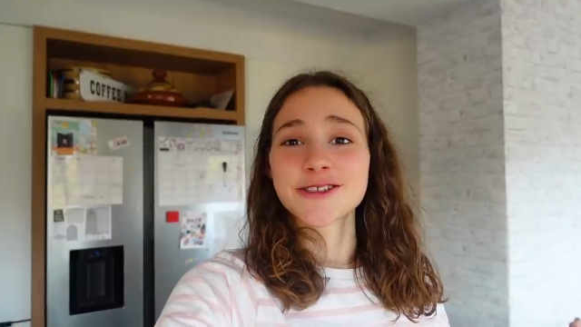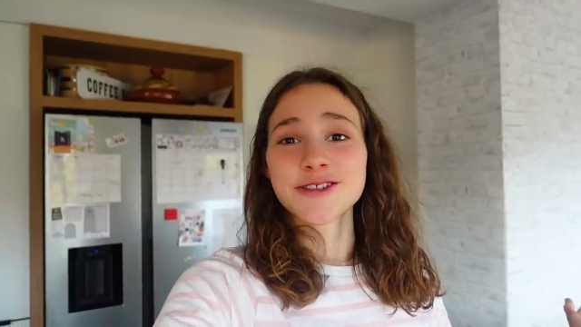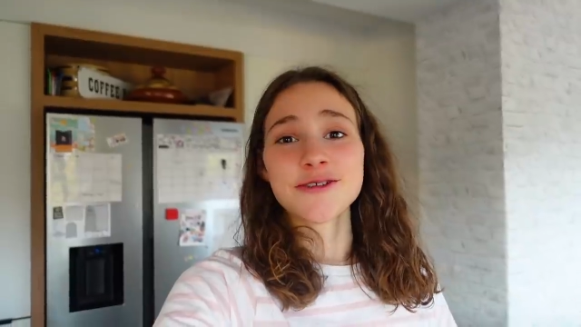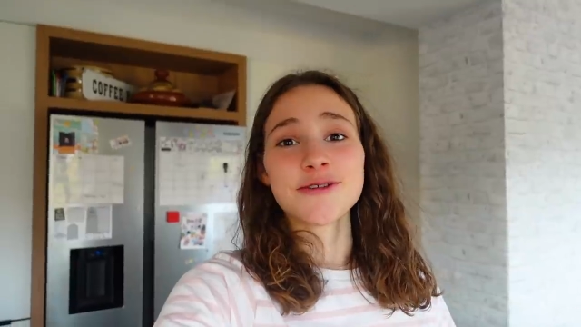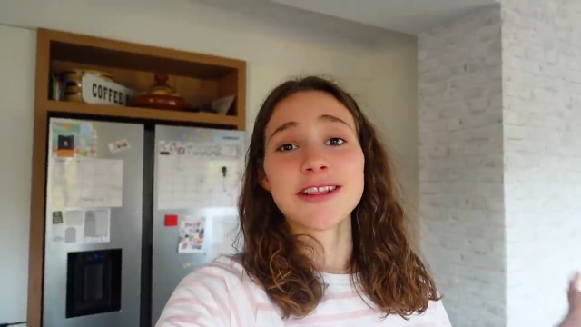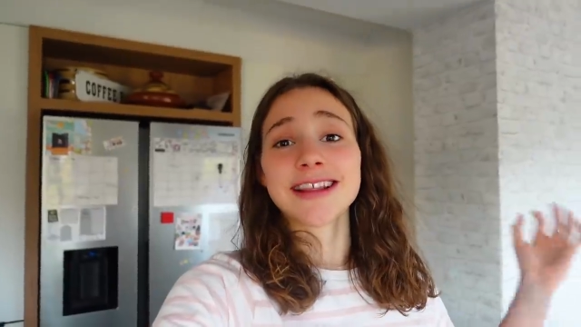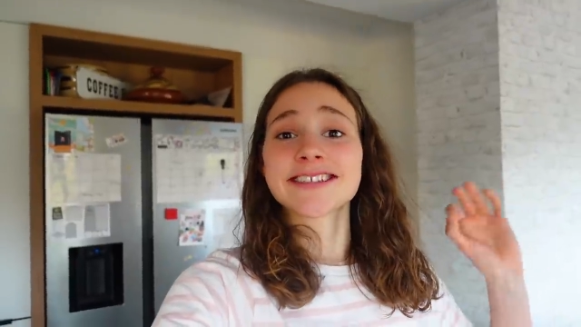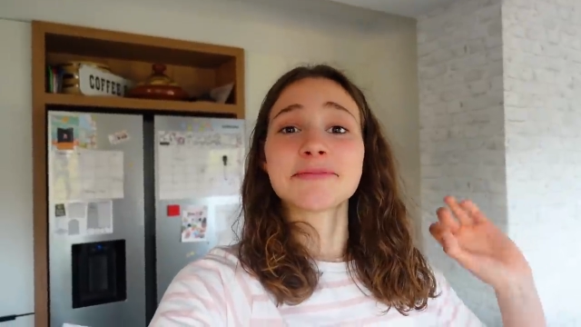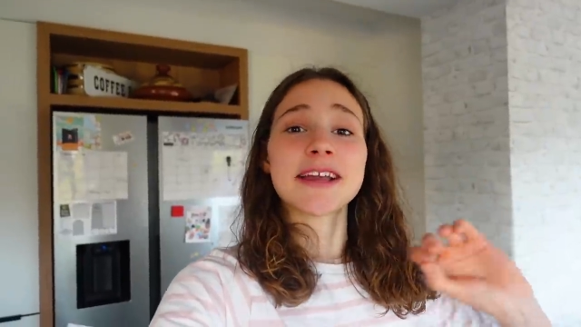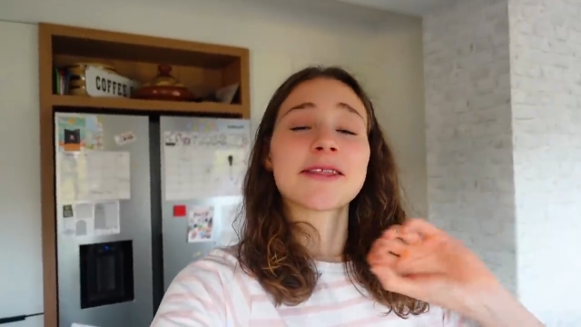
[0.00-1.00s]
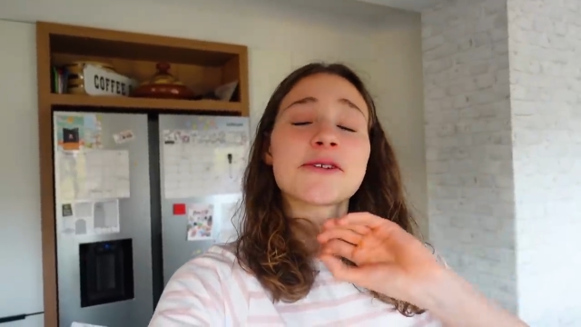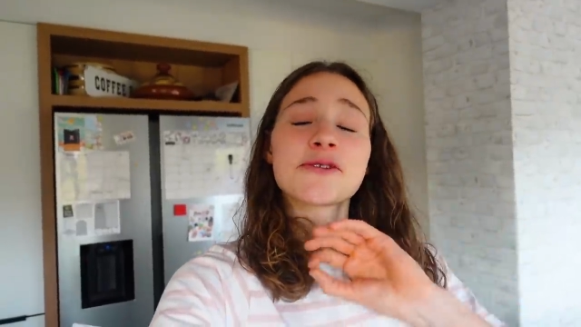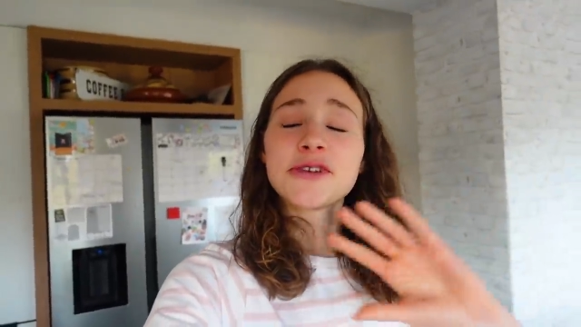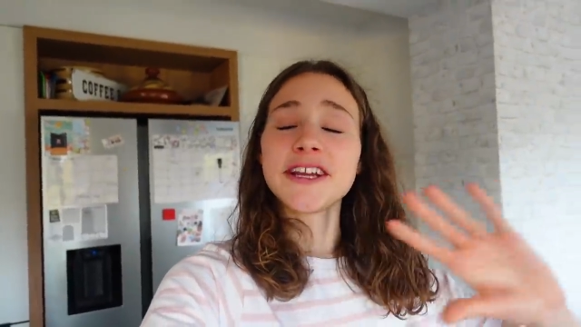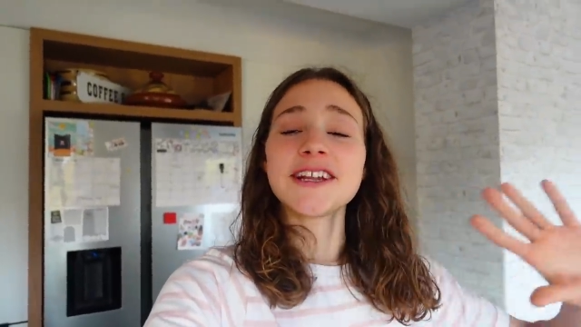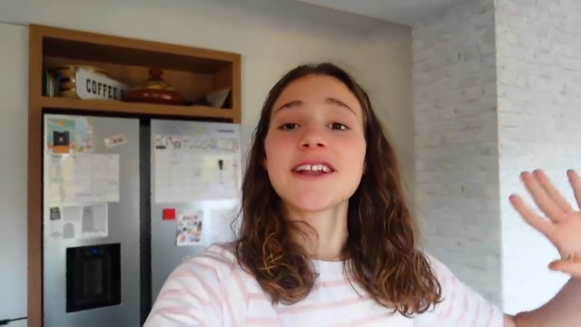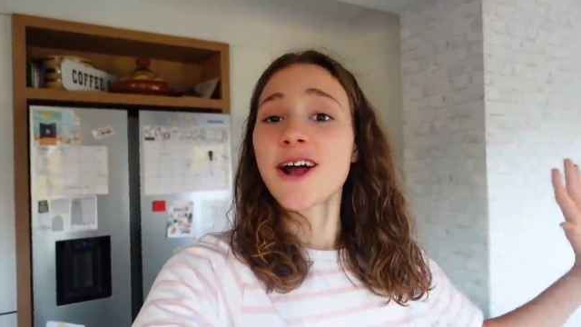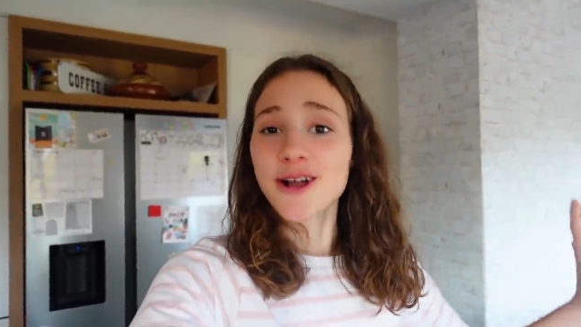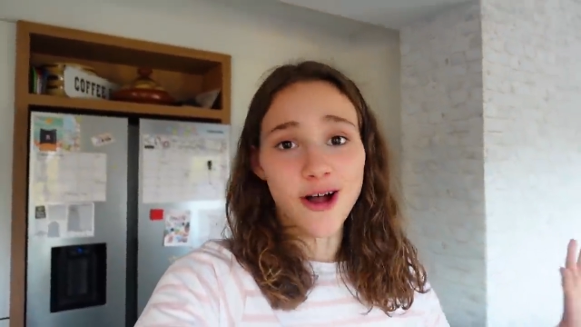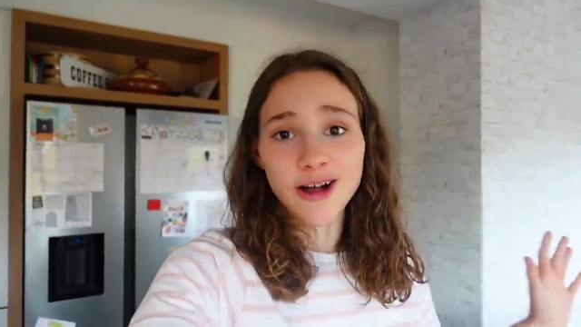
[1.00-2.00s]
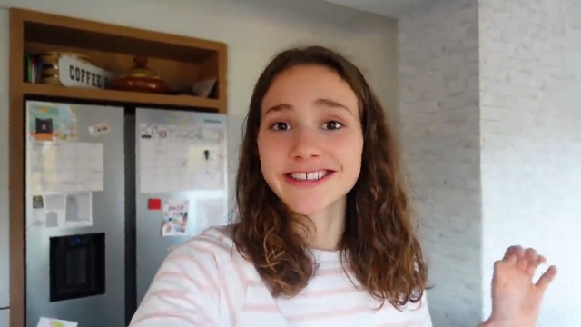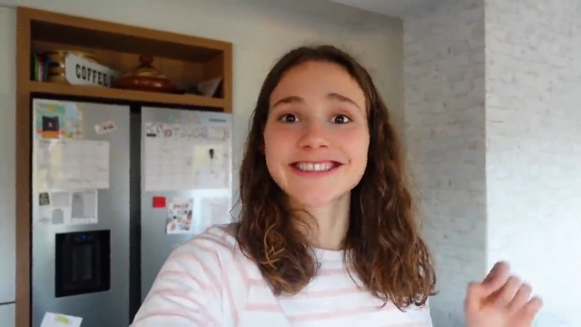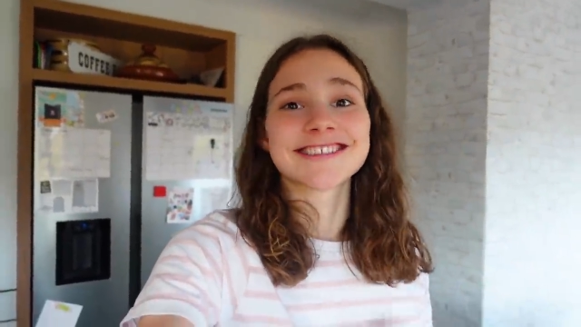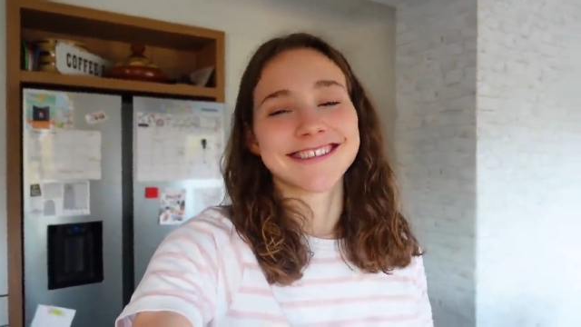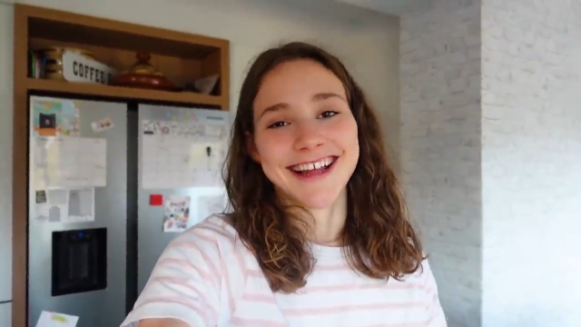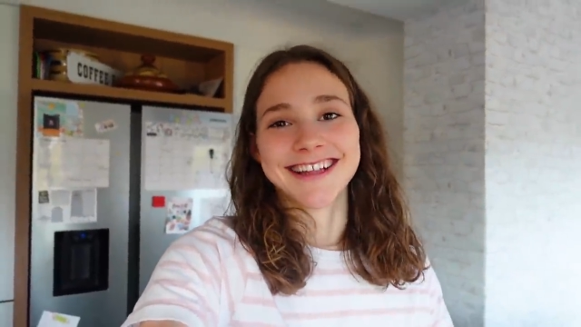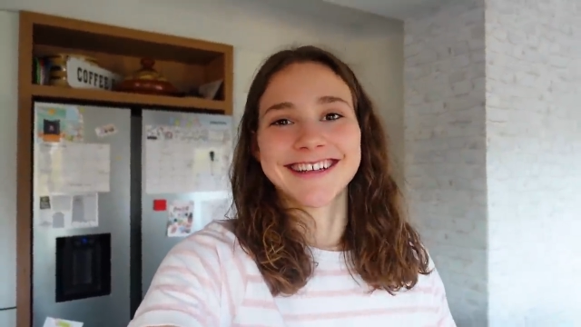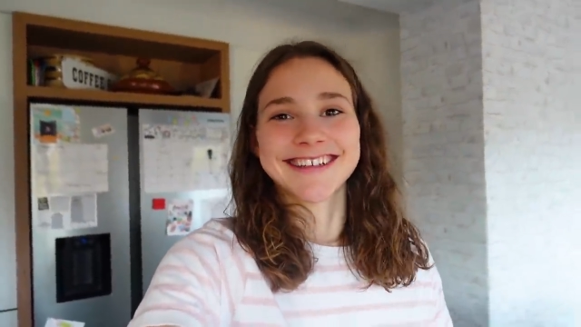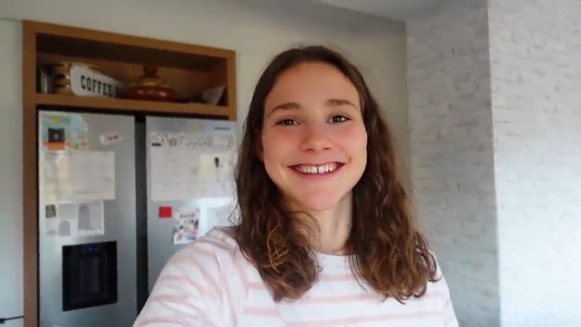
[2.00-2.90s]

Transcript: So let's make the green goddess salad.